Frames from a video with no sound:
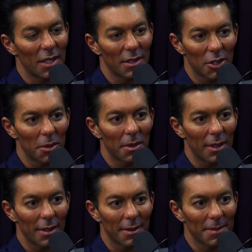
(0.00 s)
Yeah,
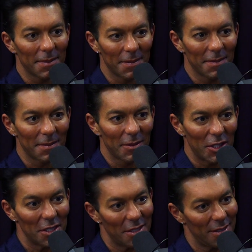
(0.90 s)

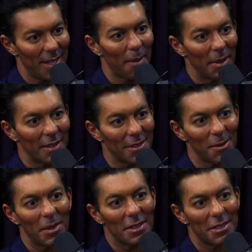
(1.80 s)
she needs to stop eating
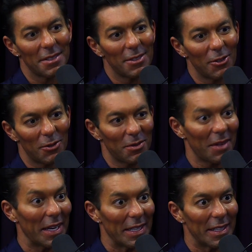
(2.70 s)
so much, or
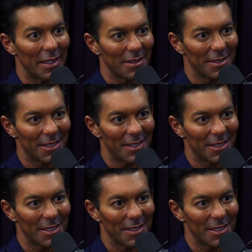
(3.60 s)
not eating.